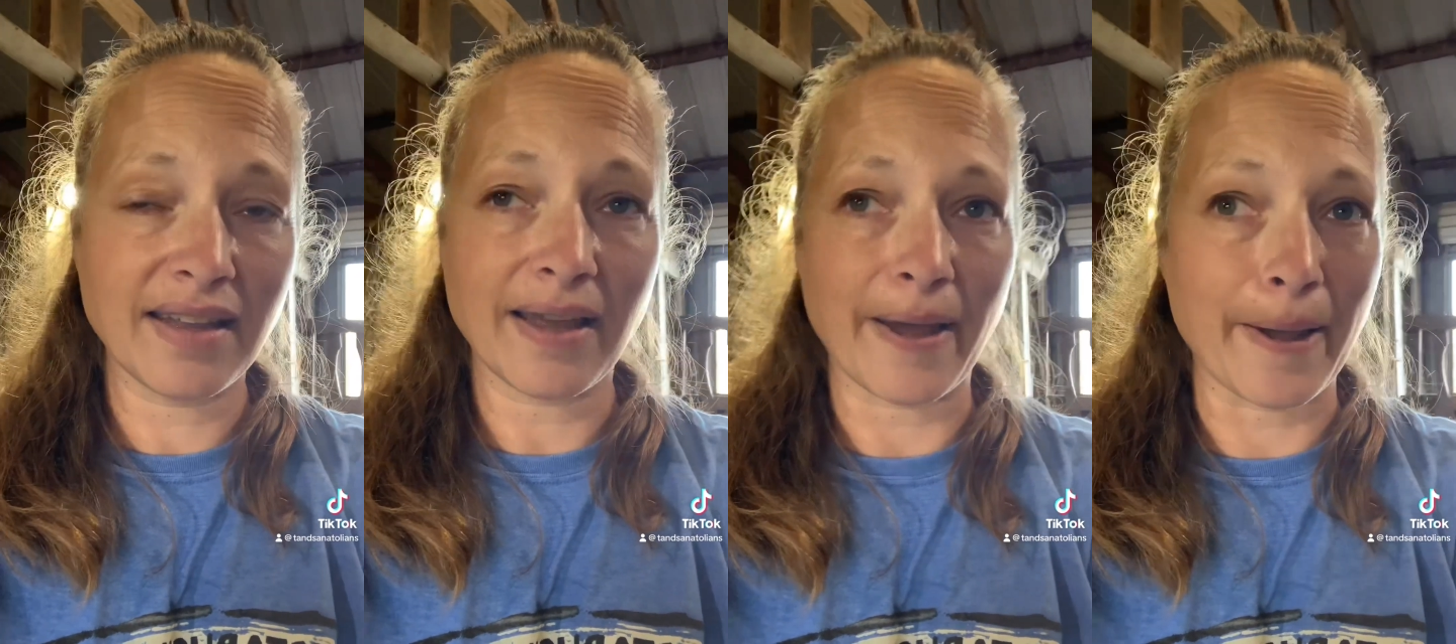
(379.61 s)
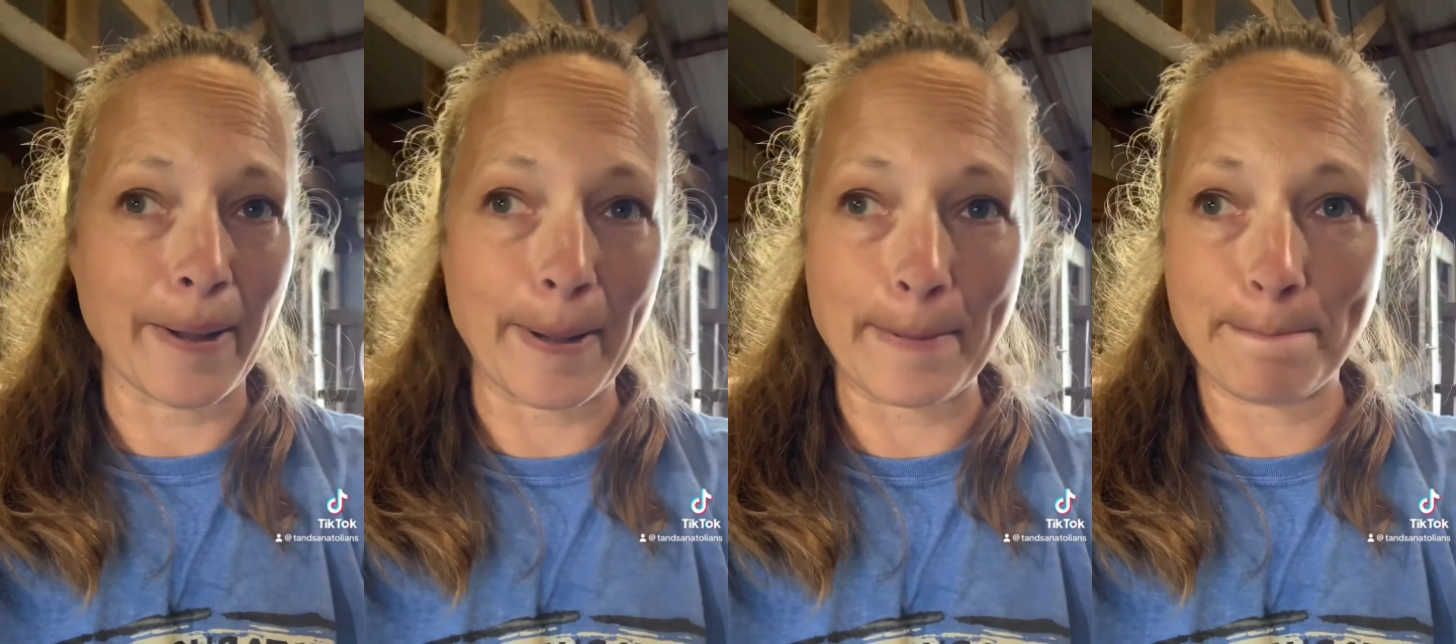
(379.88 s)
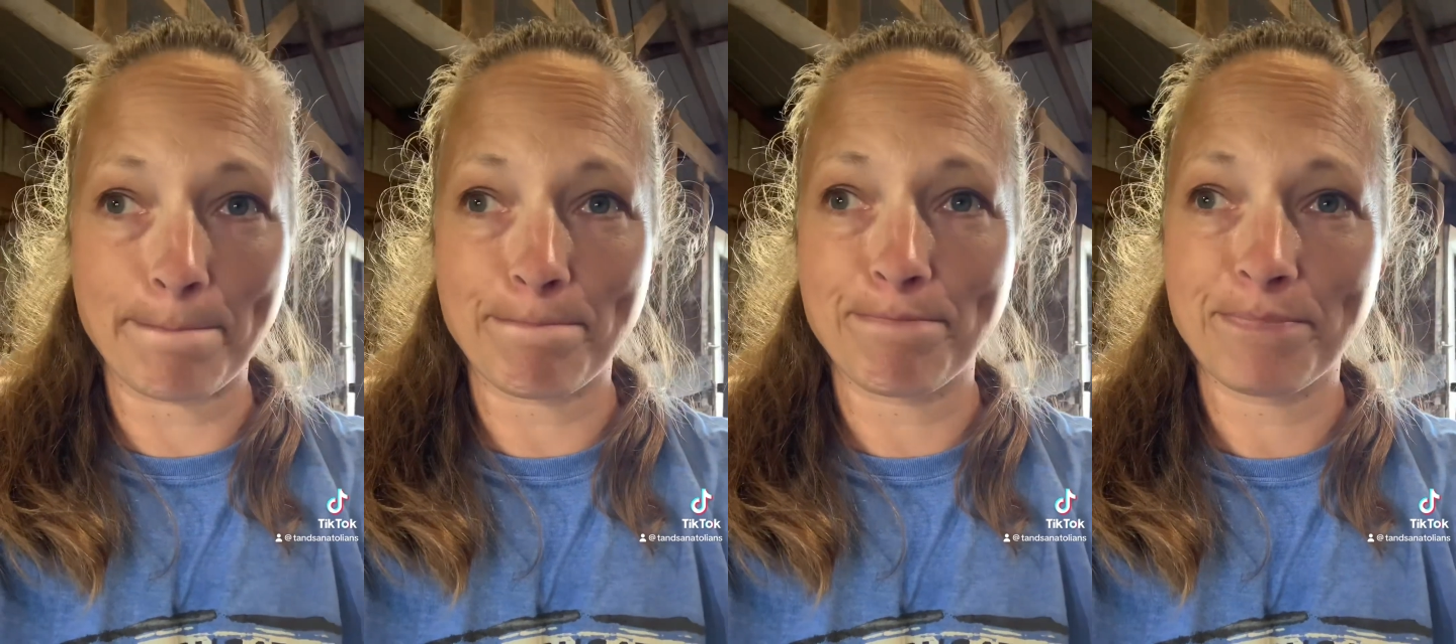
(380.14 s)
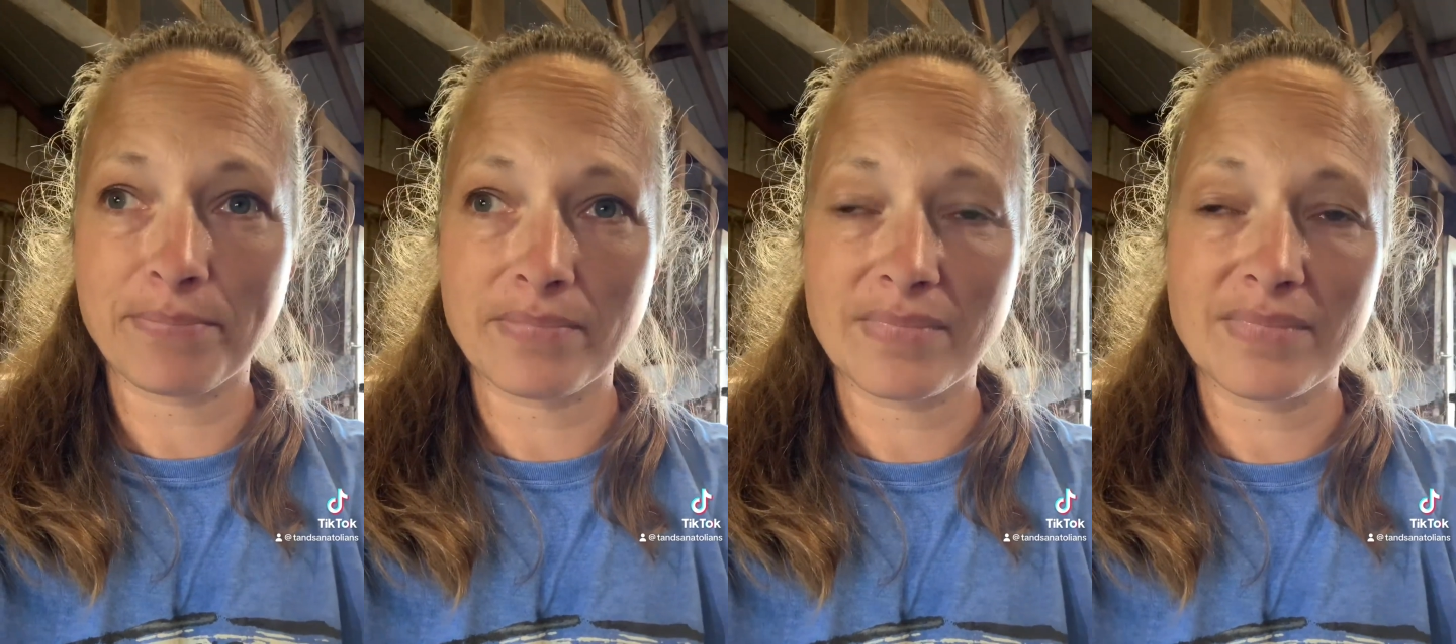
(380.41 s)

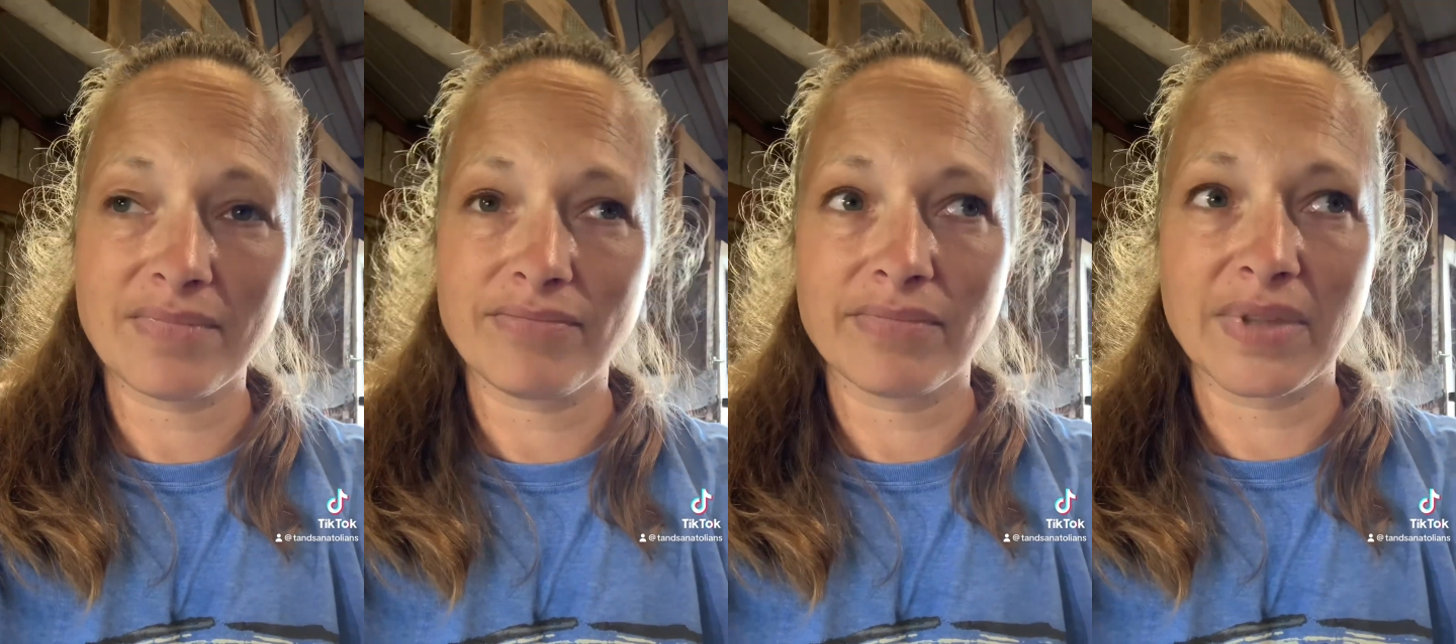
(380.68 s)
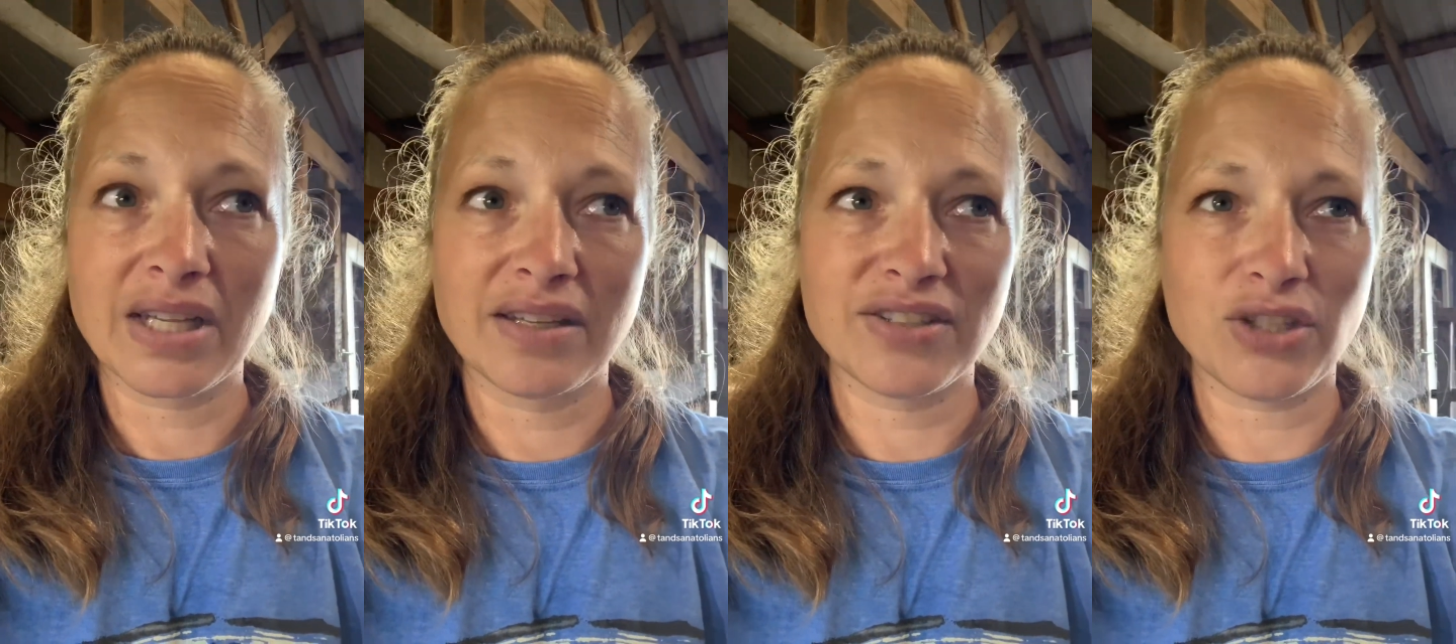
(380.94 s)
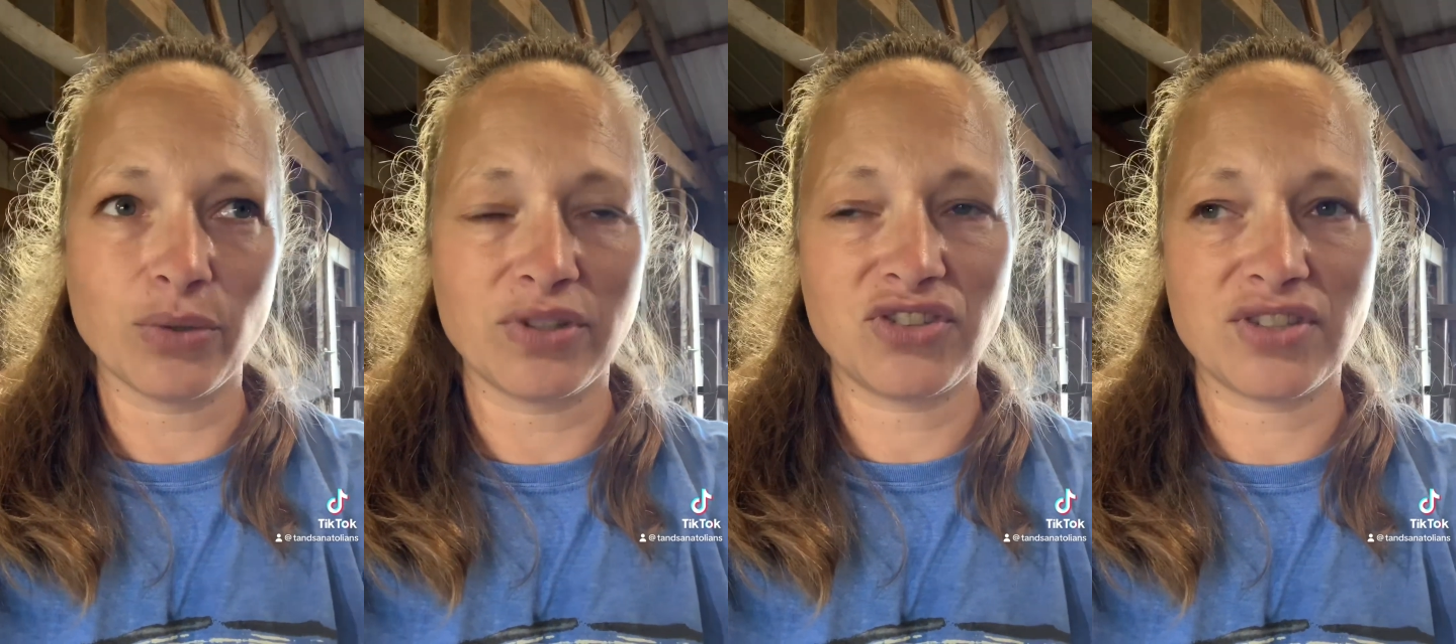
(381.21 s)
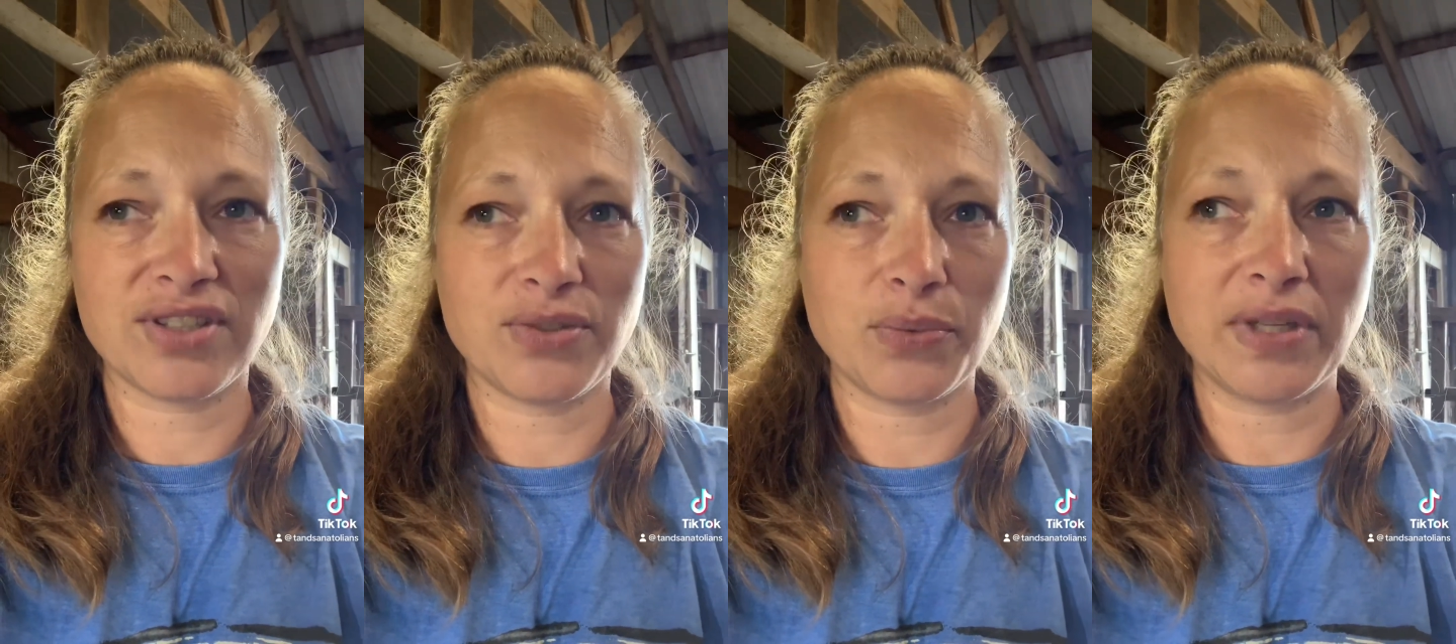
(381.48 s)
So it's
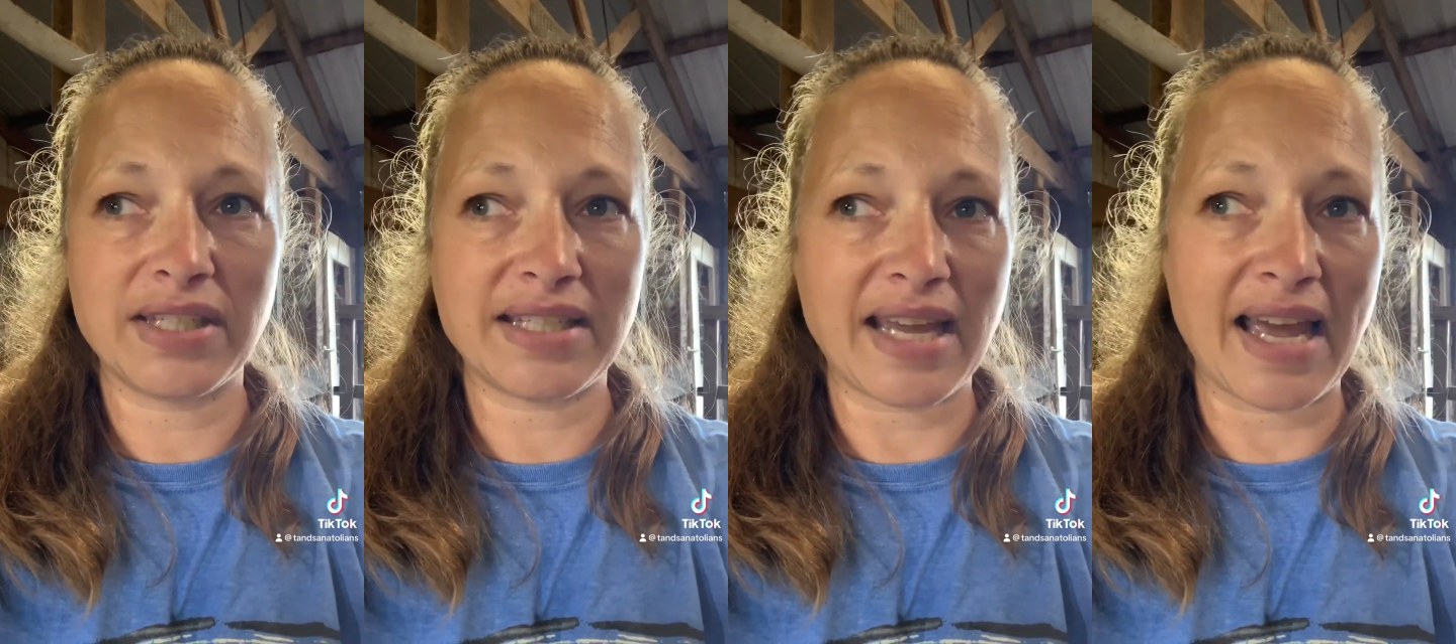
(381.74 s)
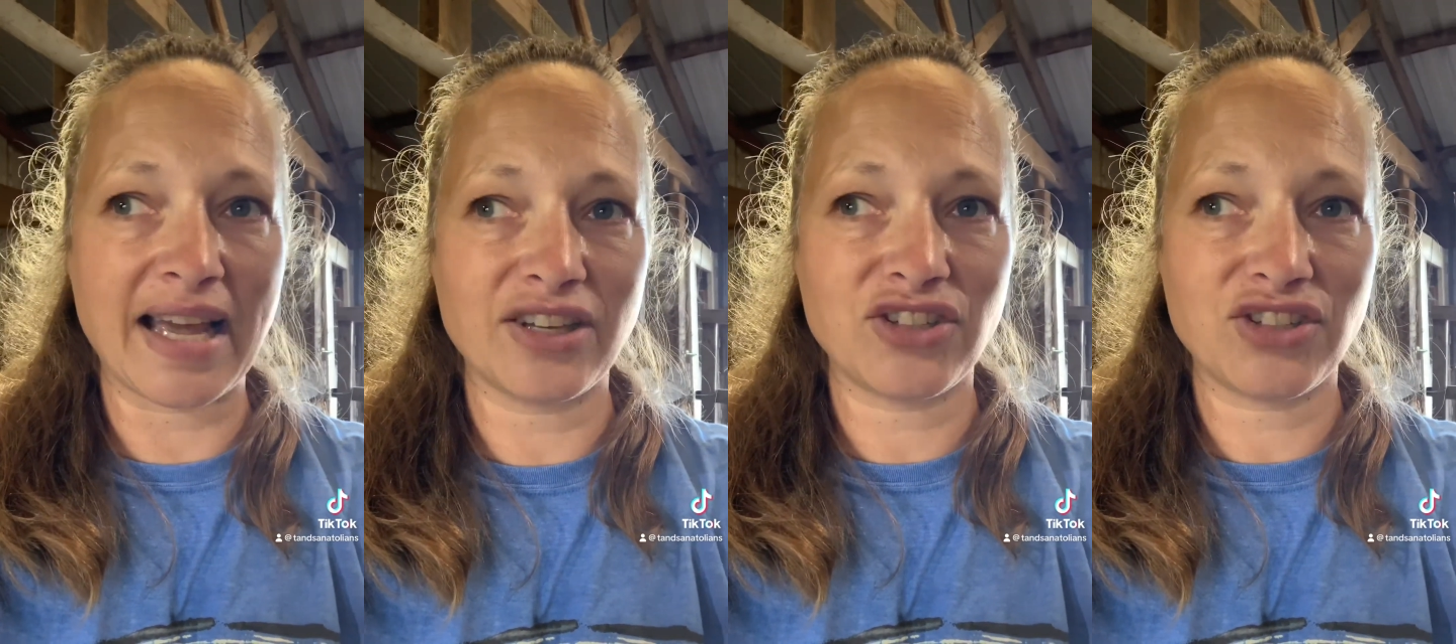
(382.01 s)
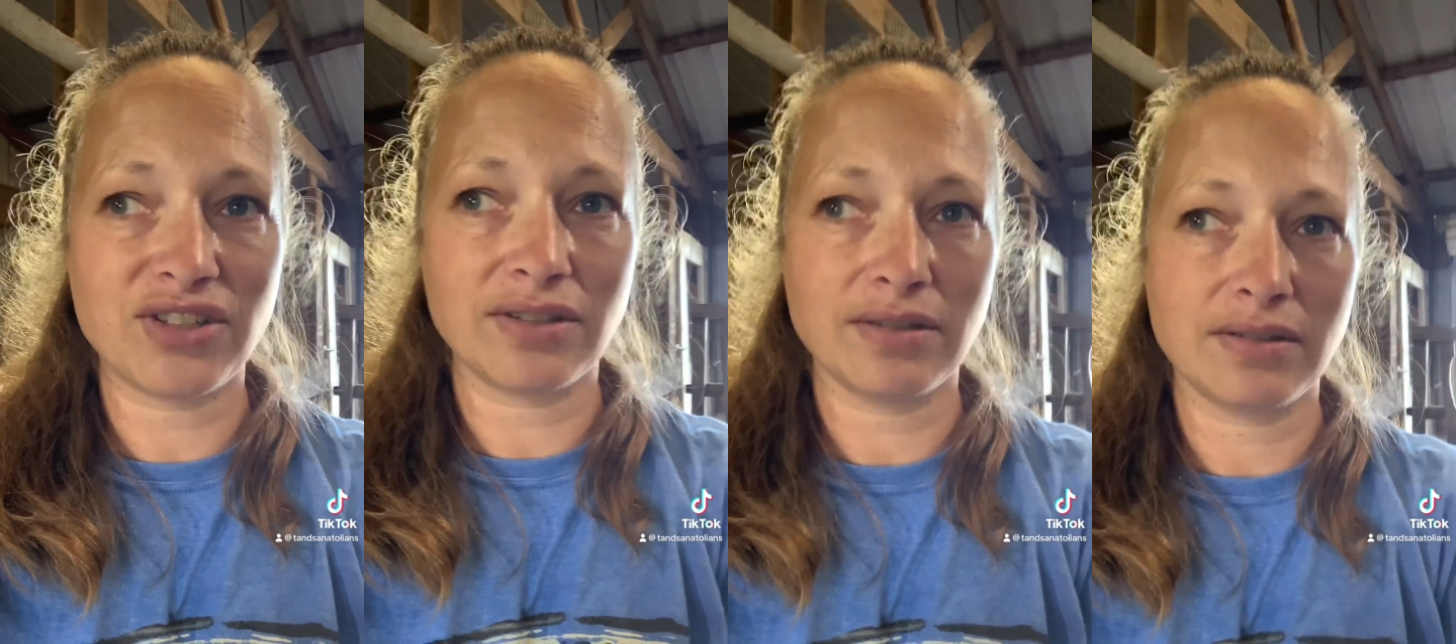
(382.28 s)
just we attach